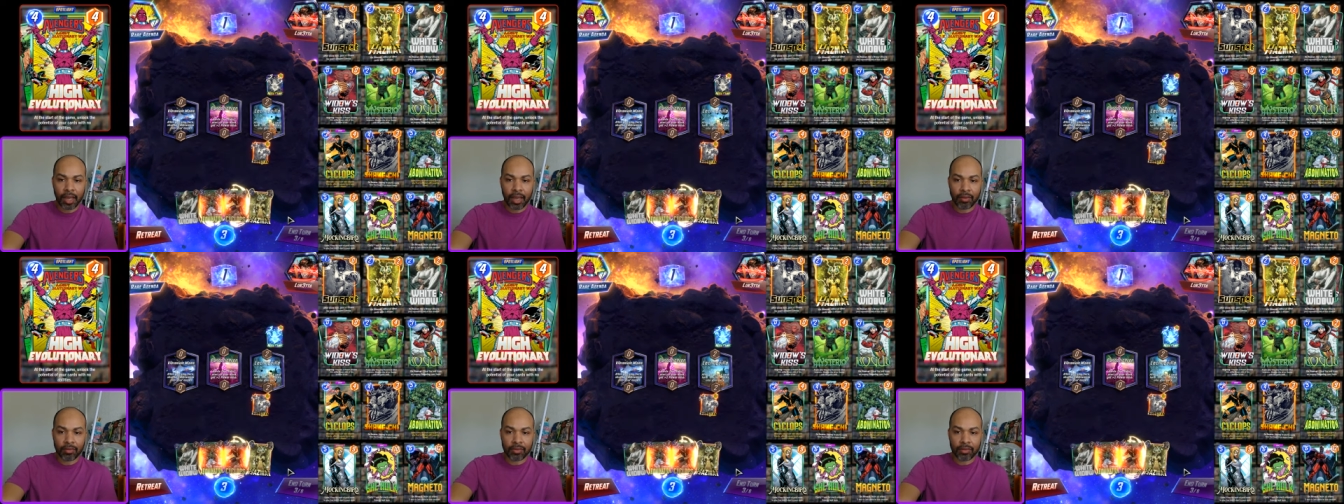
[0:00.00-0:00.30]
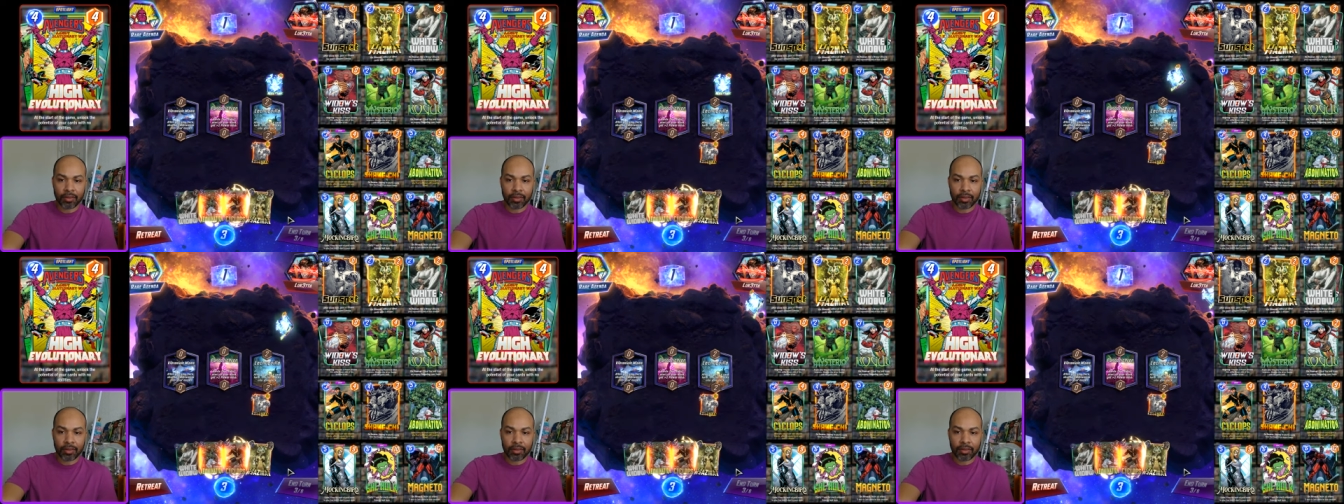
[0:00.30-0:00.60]

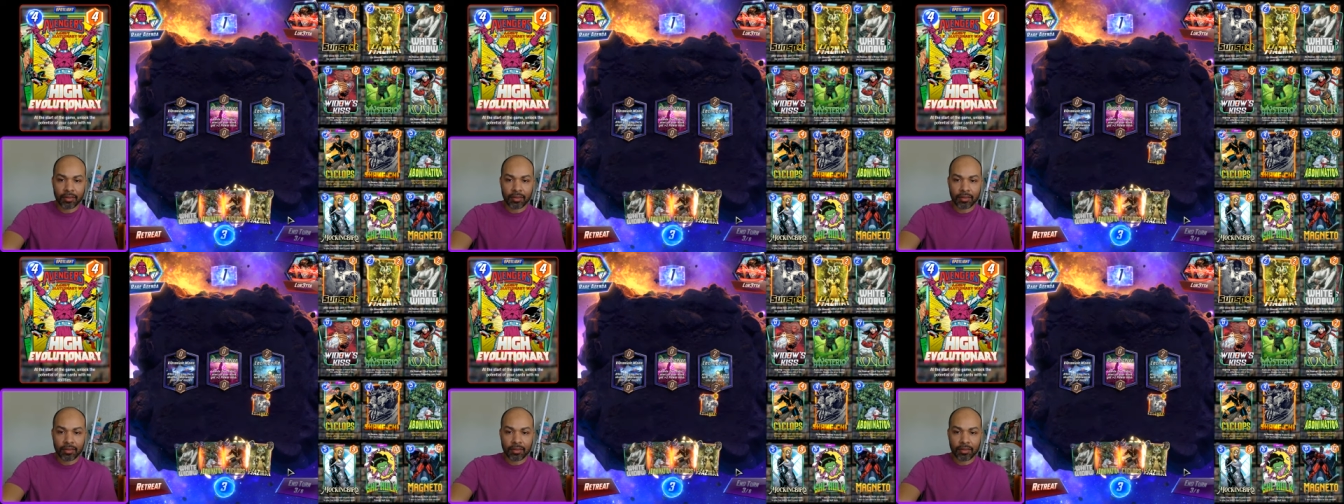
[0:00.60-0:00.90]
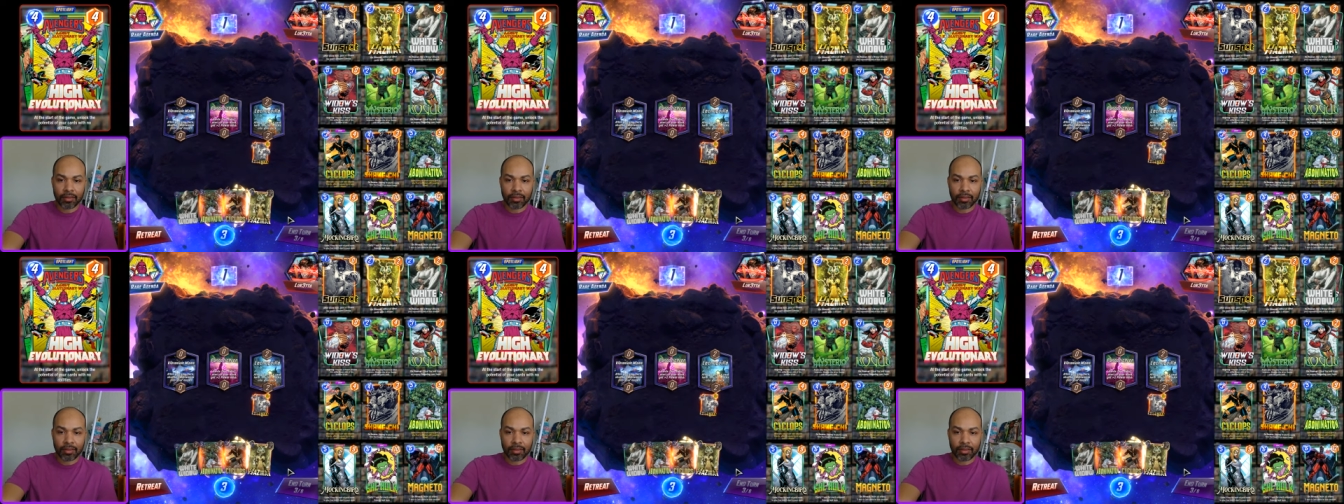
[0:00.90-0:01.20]
counter
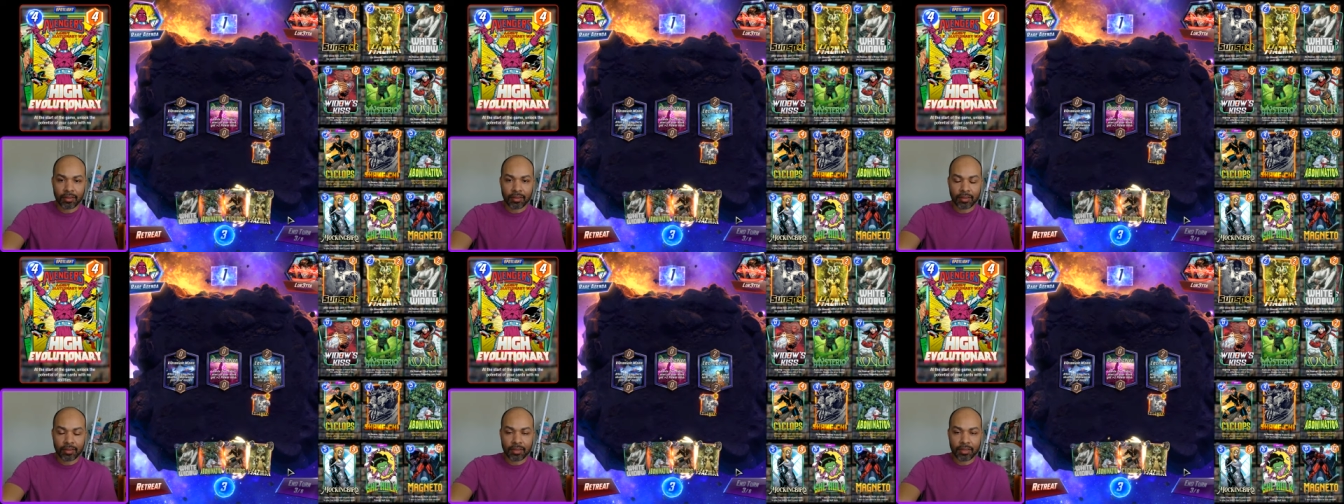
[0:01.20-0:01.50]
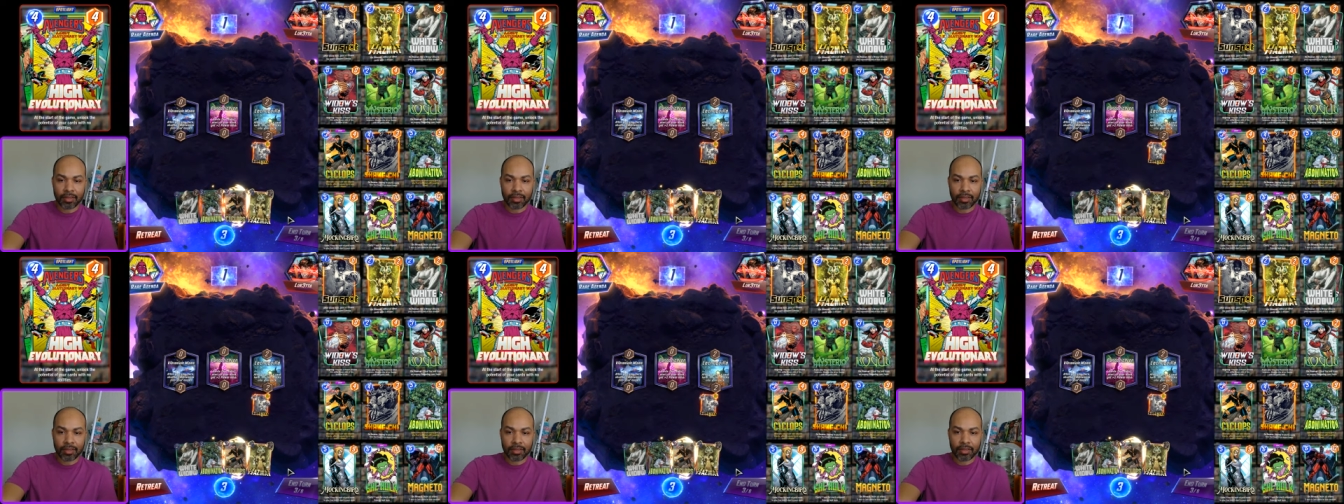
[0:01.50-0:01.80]

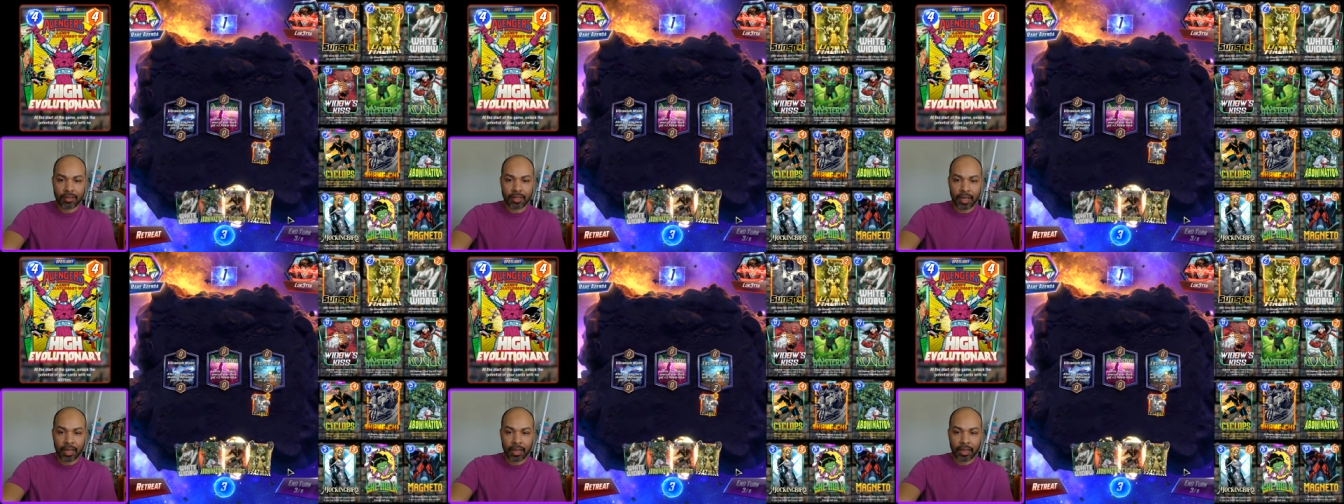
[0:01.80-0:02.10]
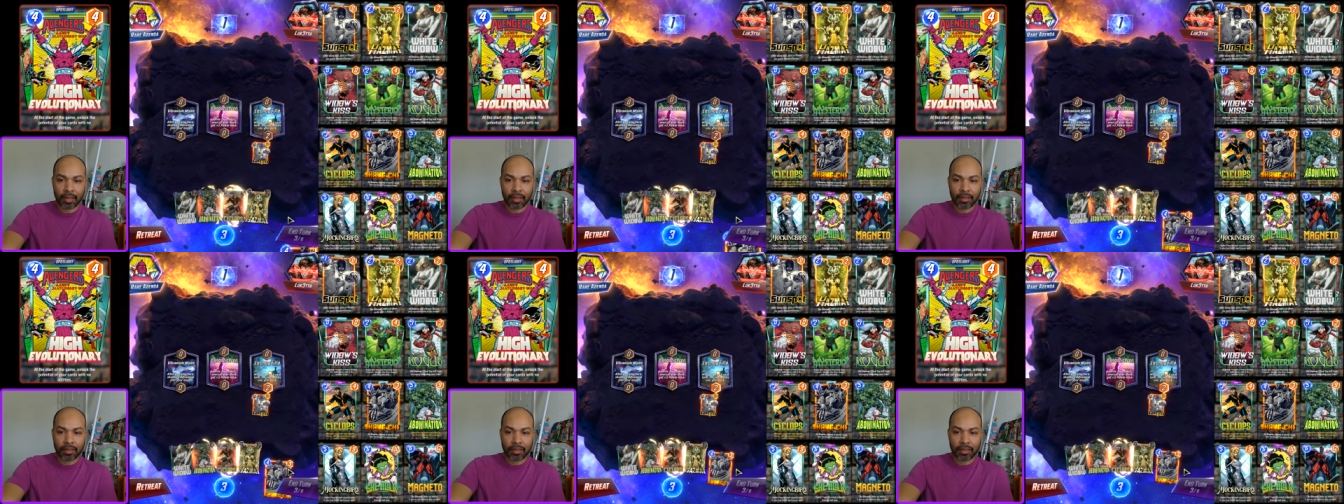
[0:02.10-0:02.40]
to this
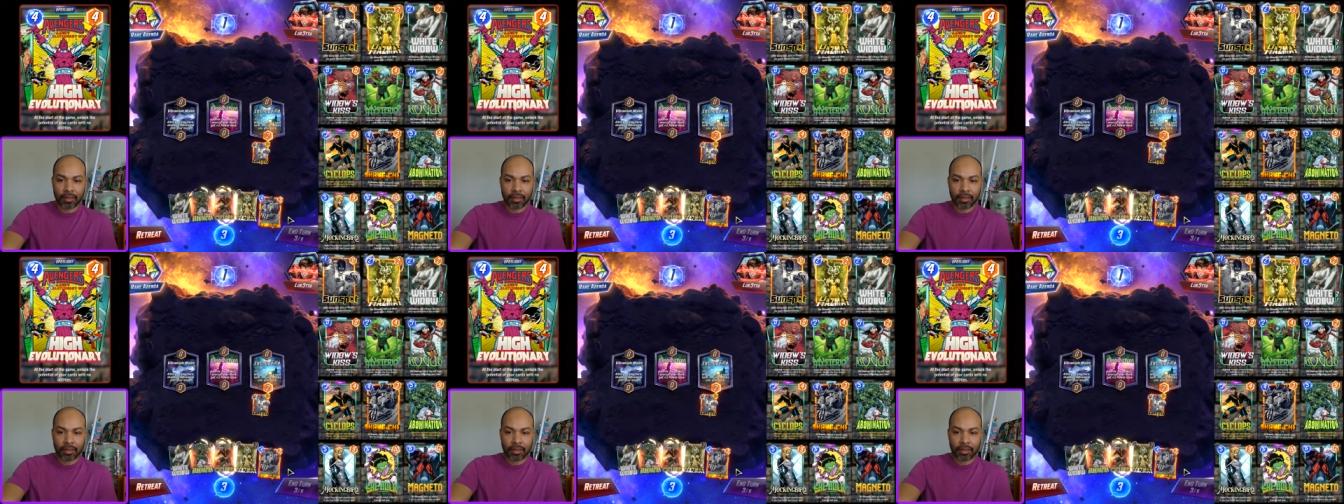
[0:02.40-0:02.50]
deck.